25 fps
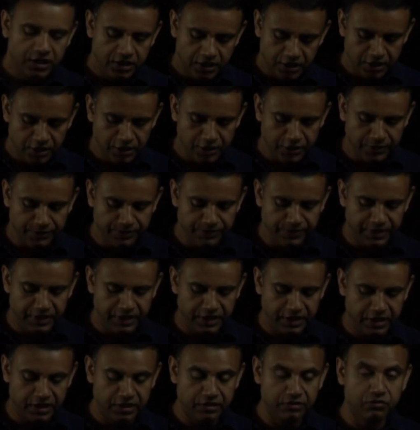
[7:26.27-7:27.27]

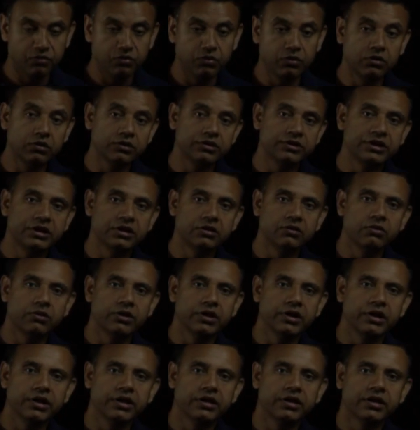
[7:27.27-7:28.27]
And we'll deal
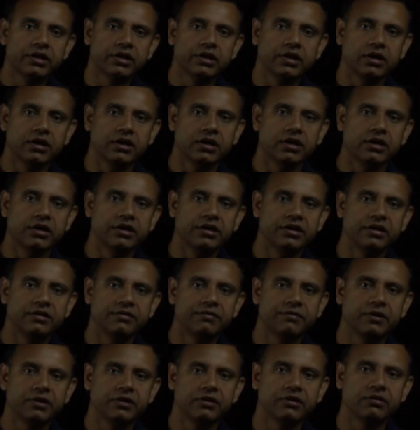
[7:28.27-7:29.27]
with
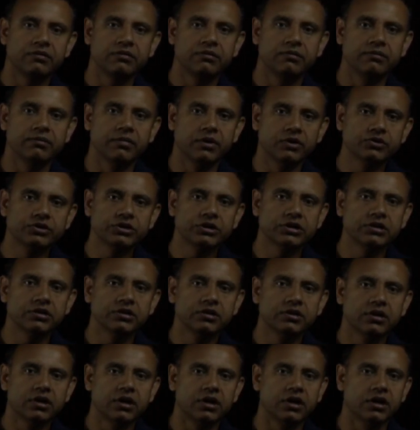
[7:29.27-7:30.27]
different motion,
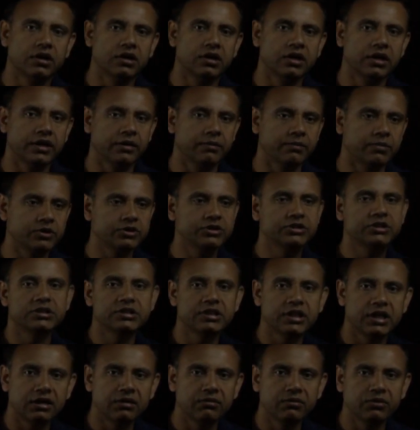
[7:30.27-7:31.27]
like
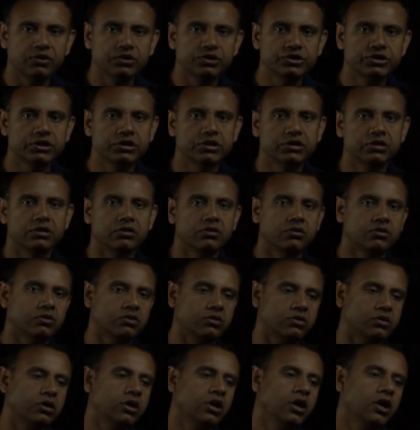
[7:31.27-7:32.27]
projectile motion
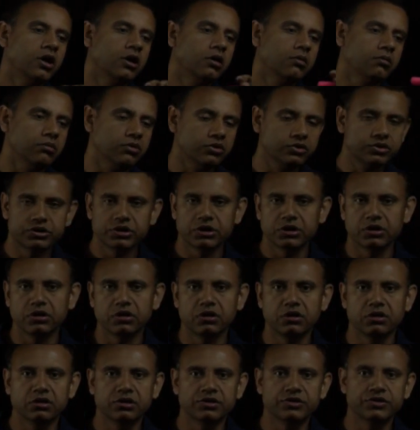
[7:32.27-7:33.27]
or motion
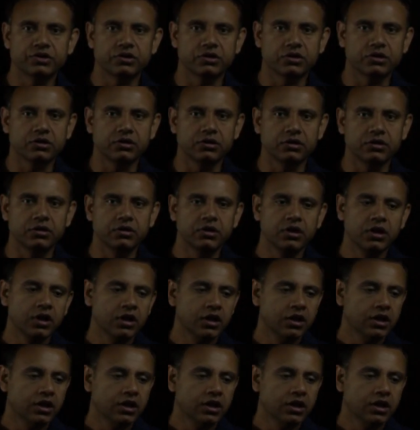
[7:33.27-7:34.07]
along a circle.